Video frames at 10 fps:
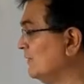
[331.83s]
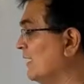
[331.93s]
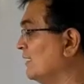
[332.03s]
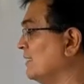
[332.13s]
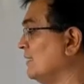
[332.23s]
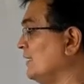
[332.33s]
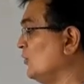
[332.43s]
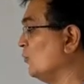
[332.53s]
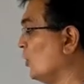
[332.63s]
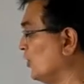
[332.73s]
that
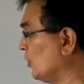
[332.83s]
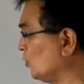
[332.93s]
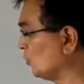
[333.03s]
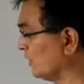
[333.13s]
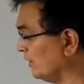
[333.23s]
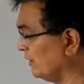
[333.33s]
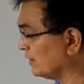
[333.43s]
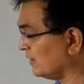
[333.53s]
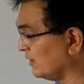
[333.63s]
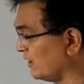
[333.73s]
he wanted to
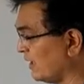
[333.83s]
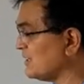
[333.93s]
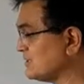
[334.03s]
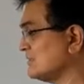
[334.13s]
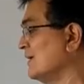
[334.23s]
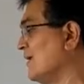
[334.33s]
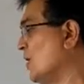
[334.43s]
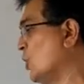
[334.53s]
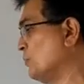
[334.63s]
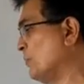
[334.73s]
conduct a test
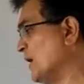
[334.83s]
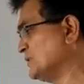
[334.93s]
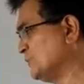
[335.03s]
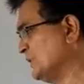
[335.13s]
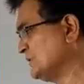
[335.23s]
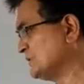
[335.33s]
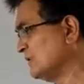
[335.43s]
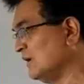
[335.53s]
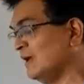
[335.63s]
on particles,